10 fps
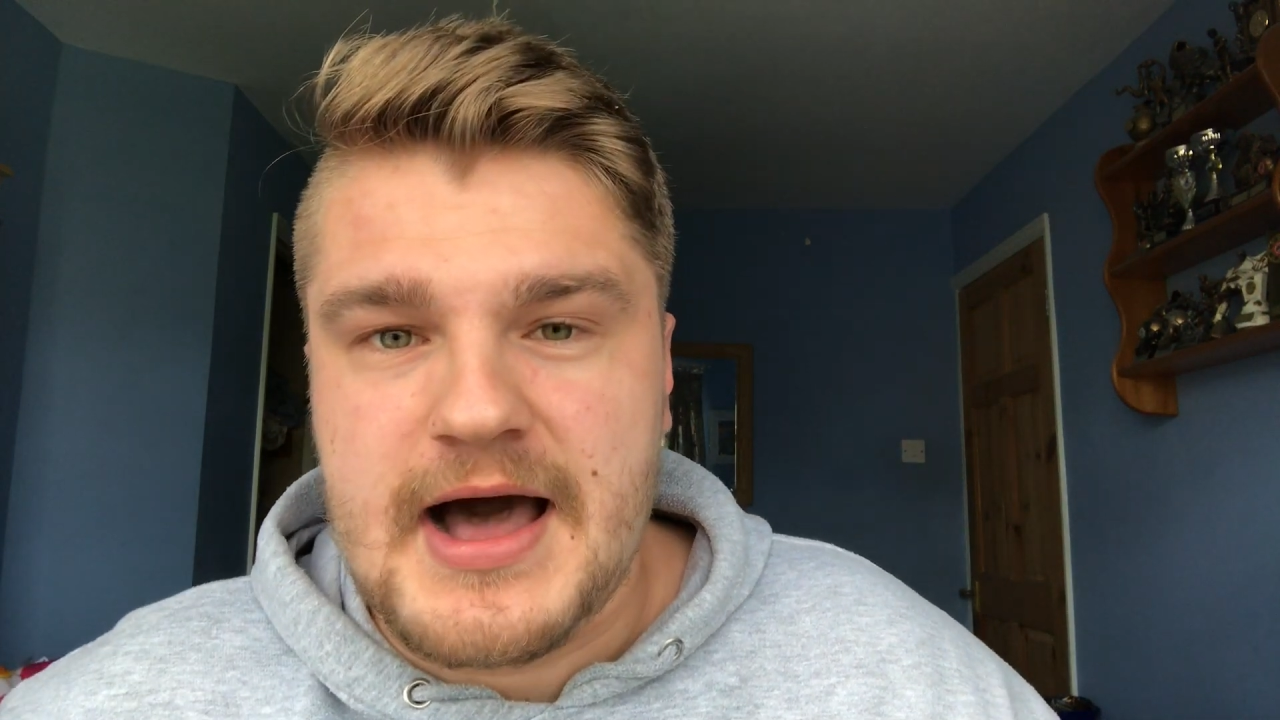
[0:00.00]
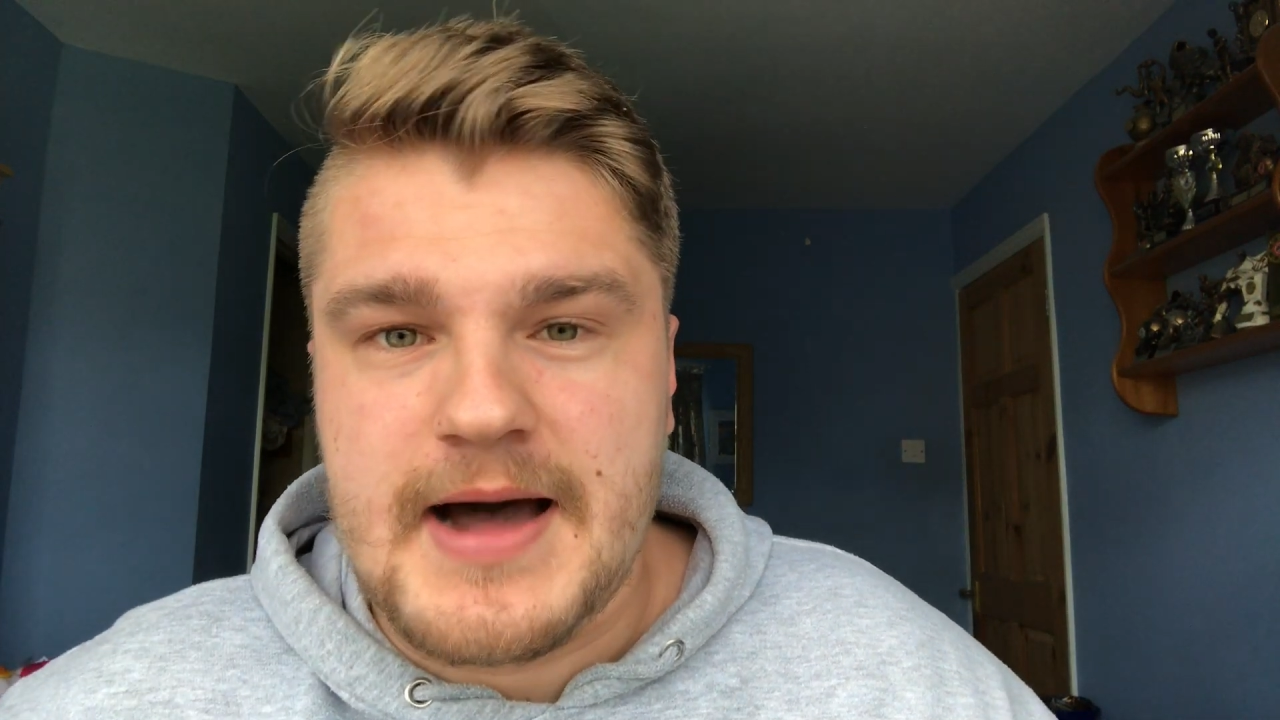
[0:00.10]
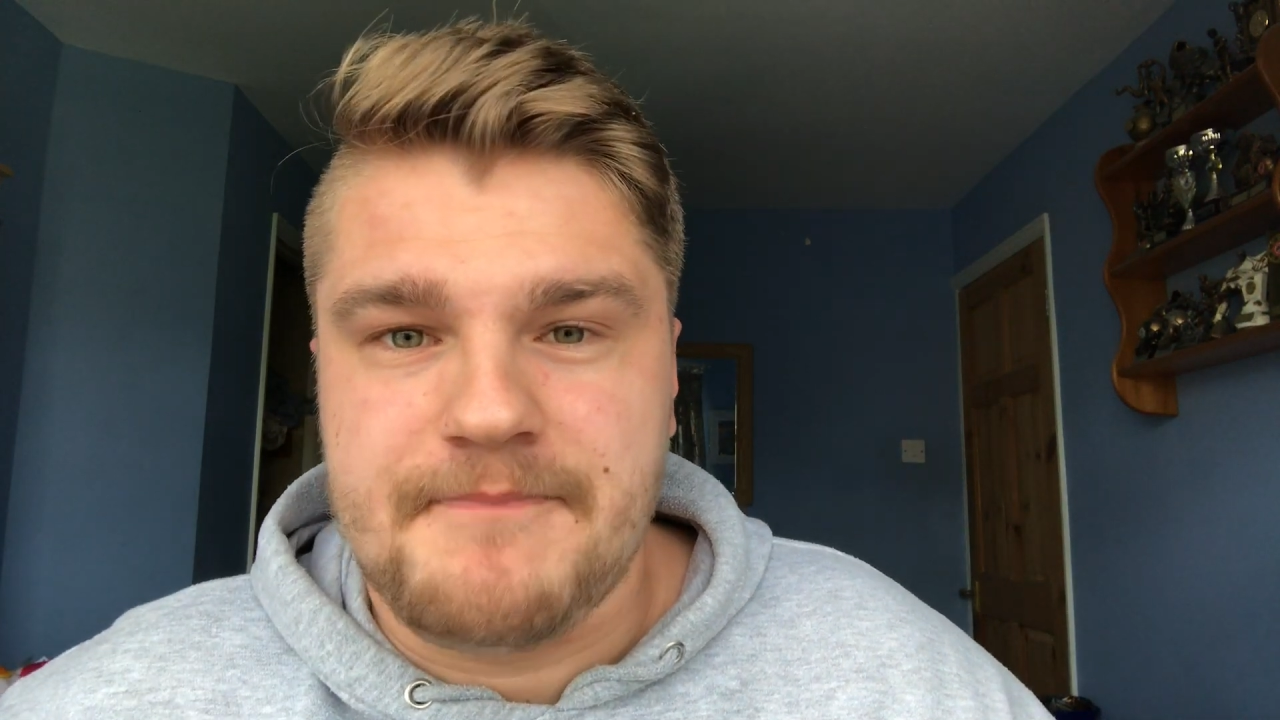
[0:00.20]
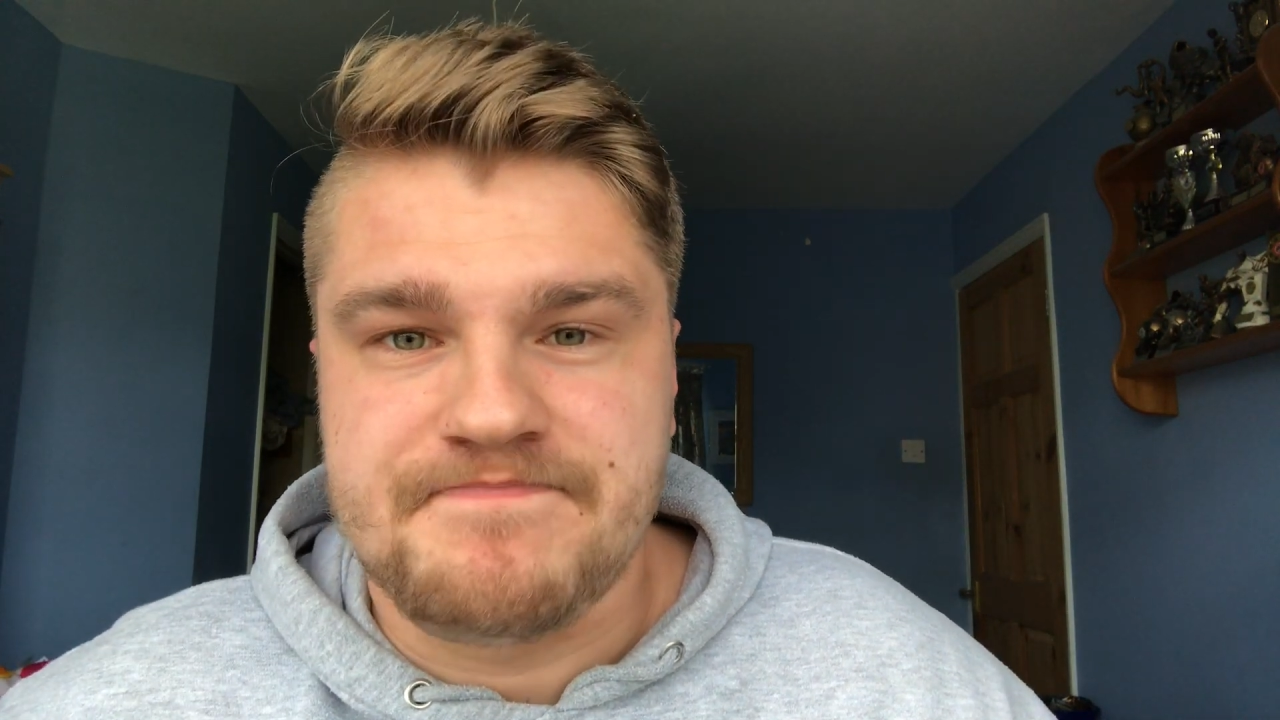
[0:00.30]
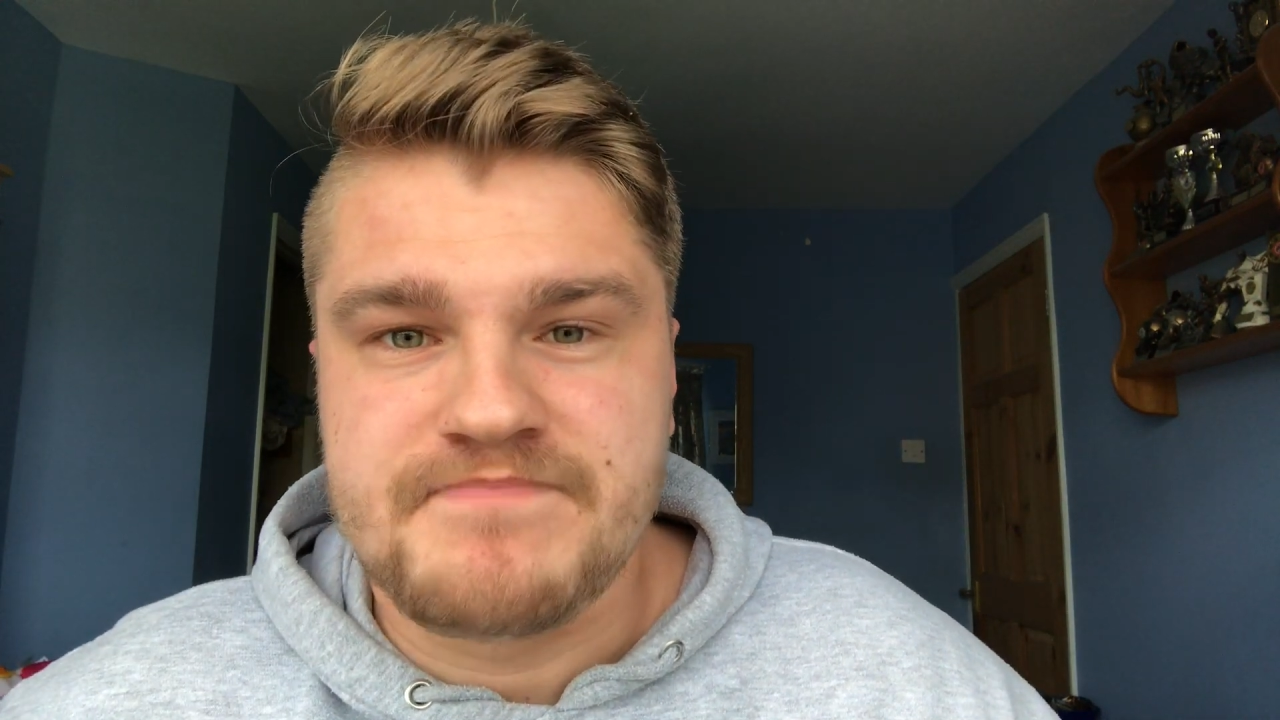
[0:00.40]

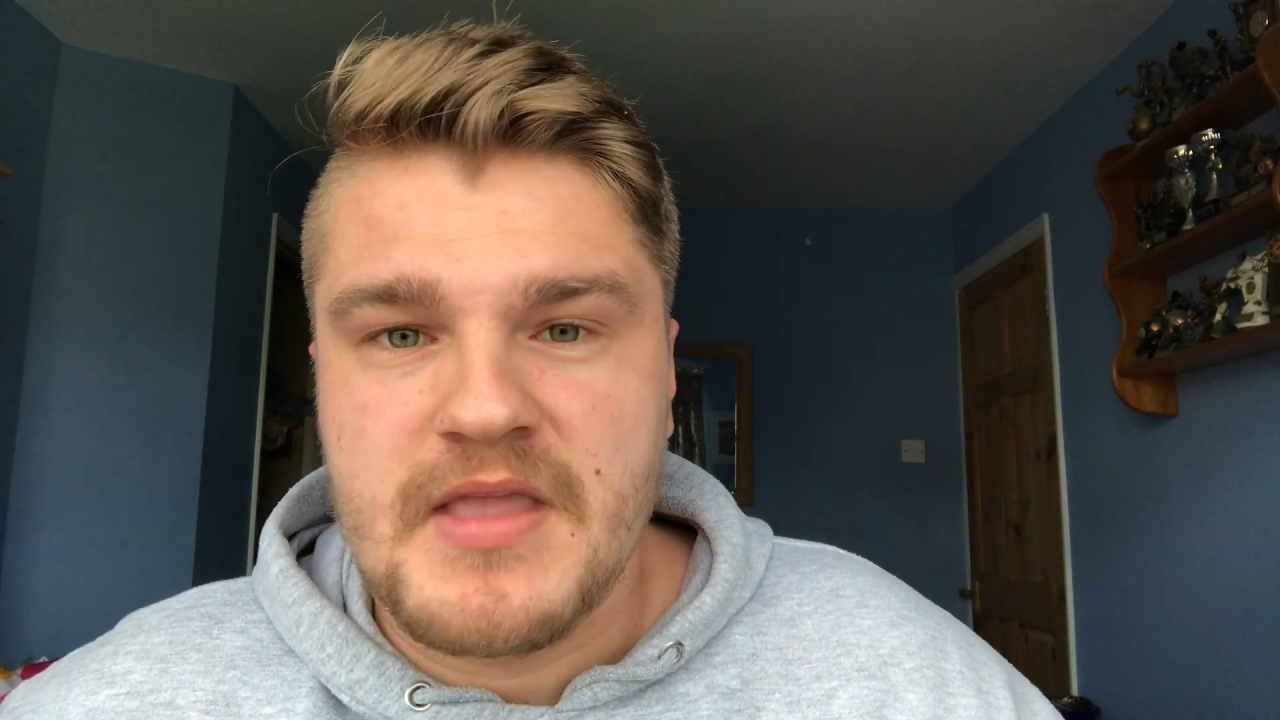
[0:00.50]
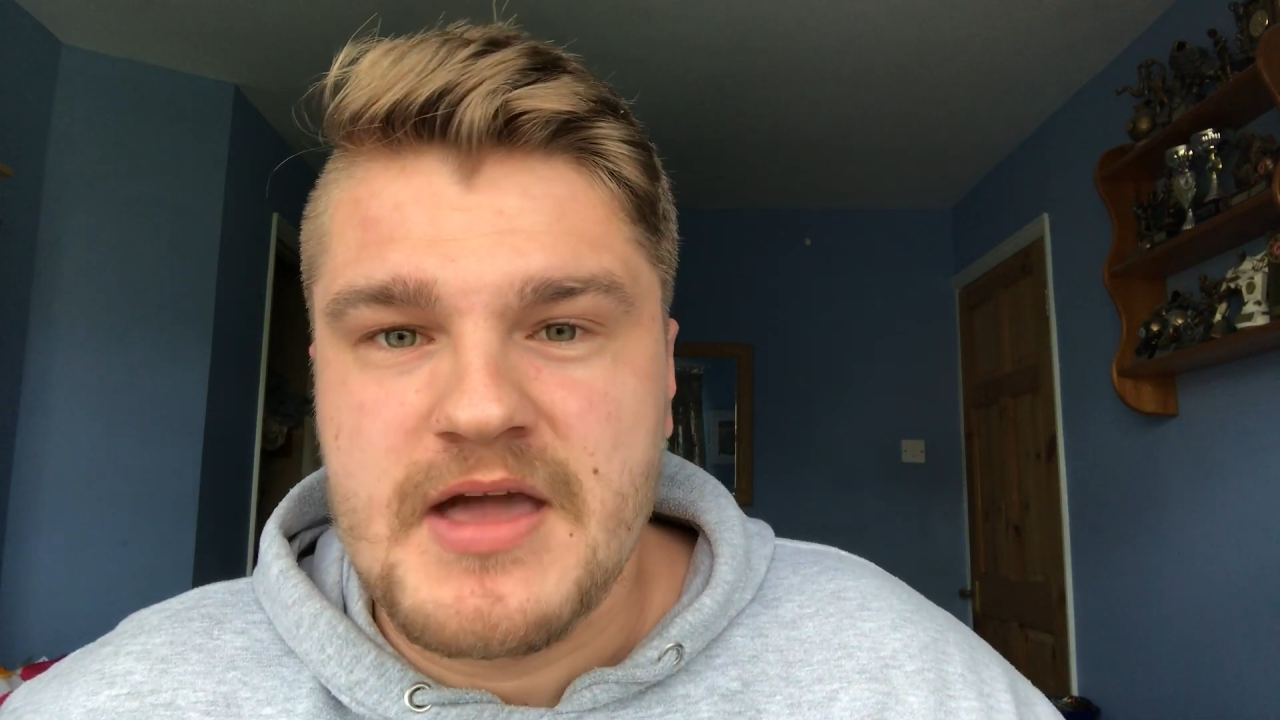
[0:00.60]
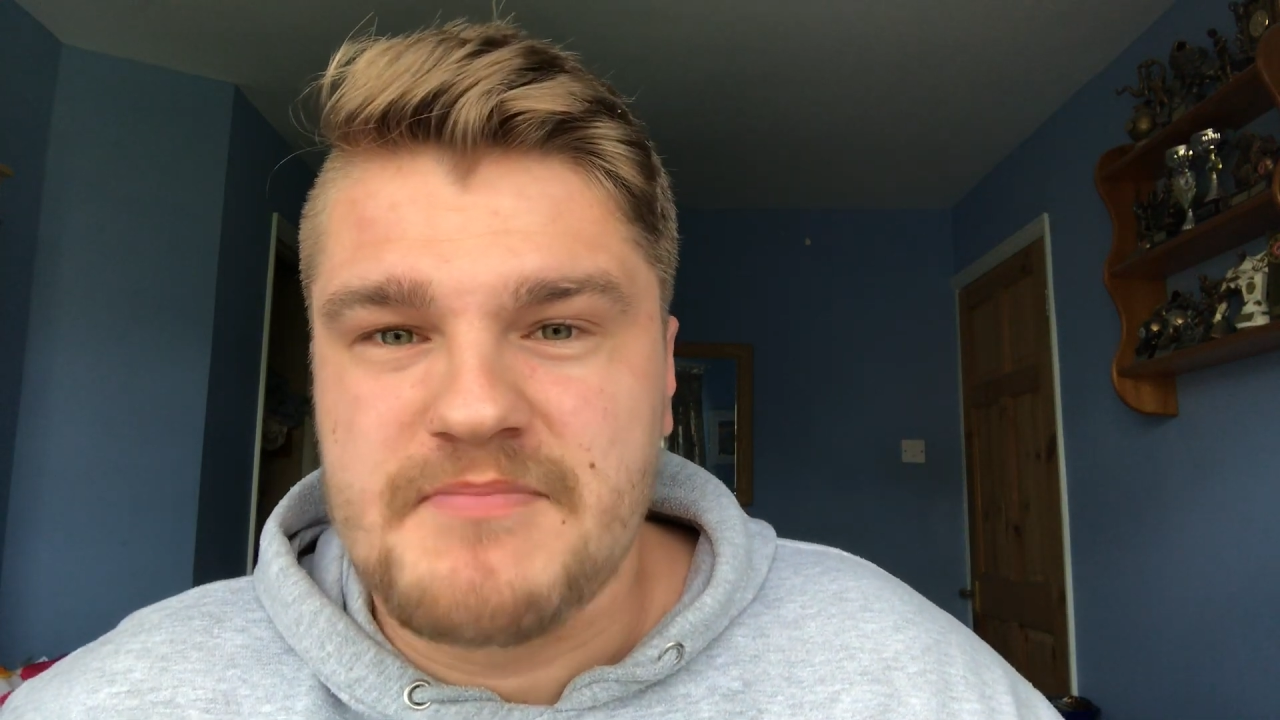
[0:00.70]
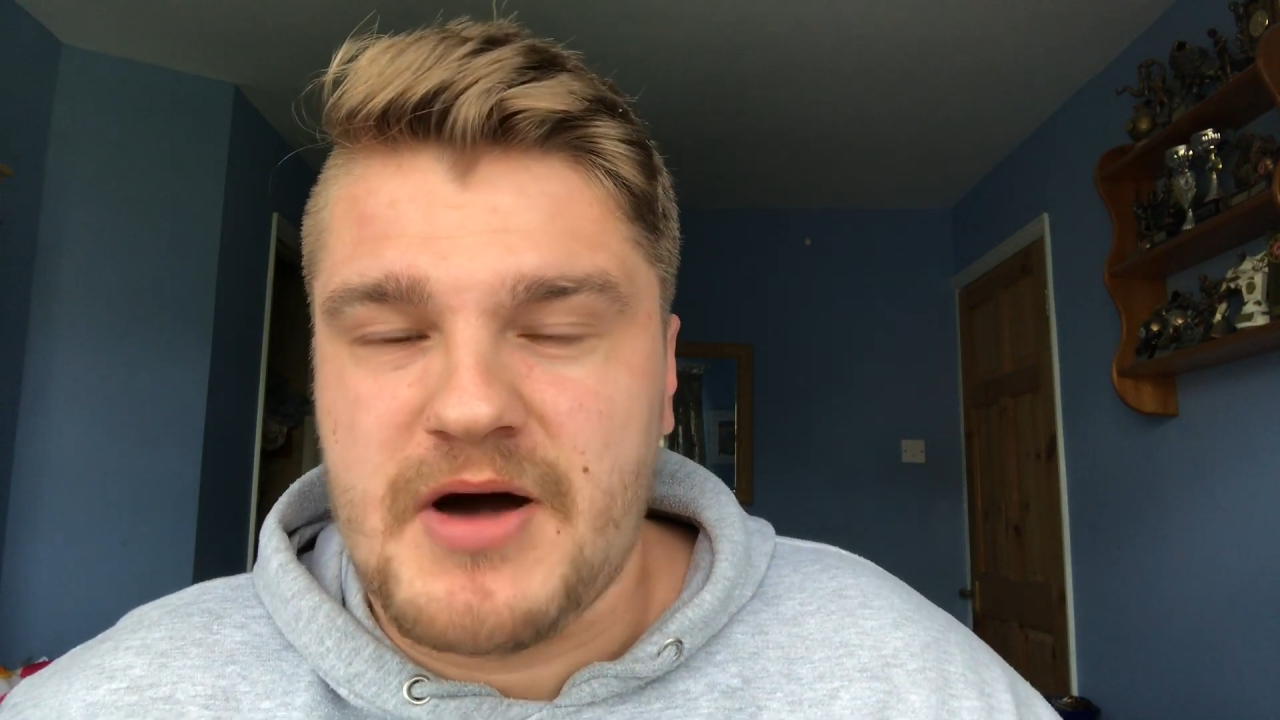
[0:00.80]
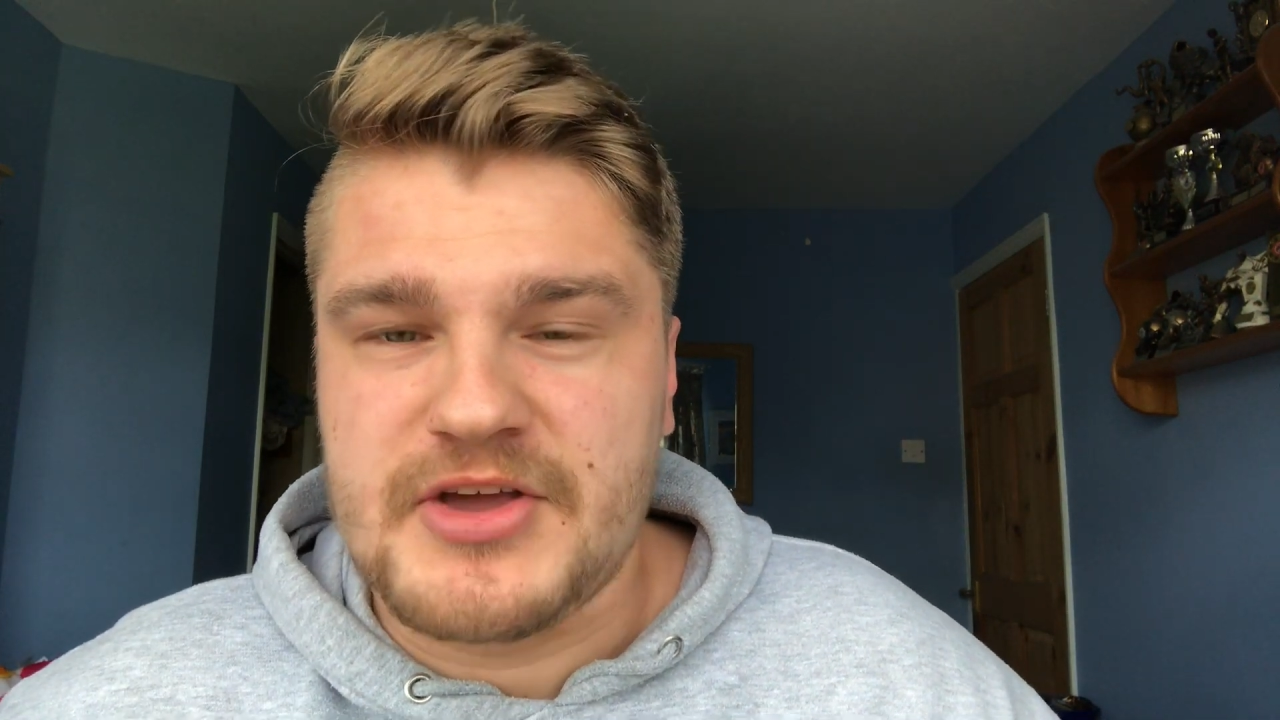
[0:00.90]

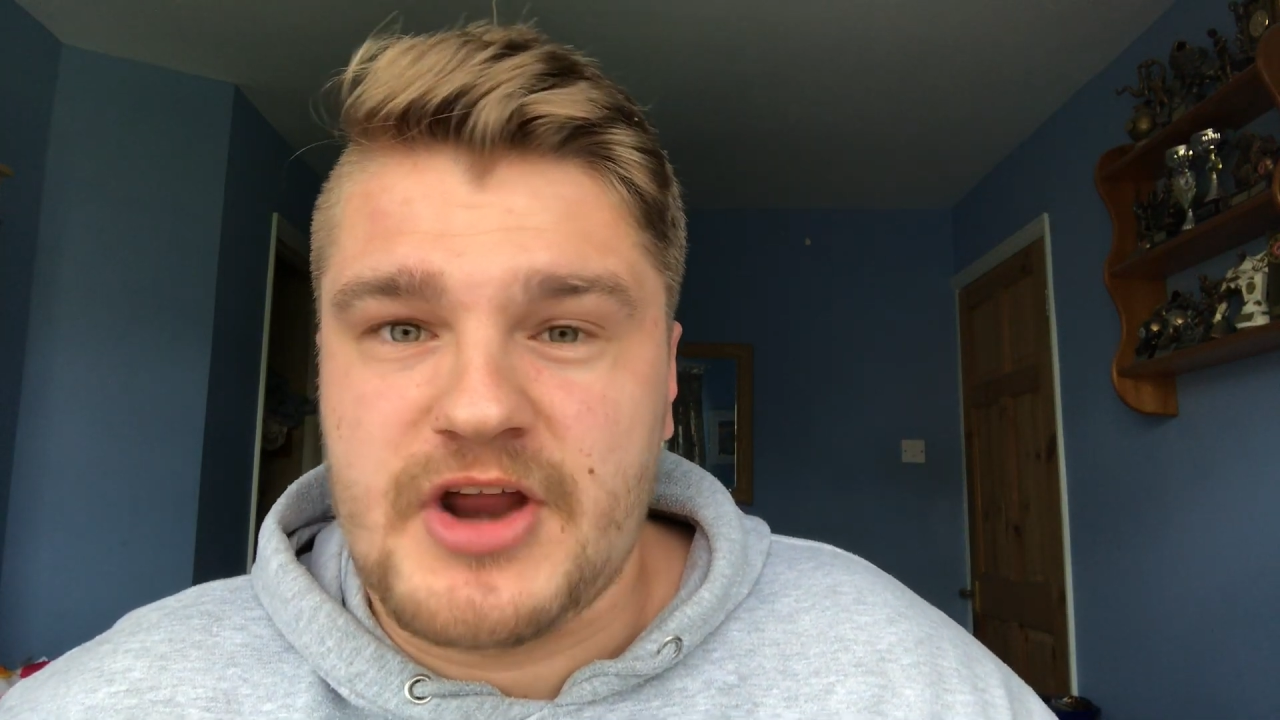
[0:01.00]
but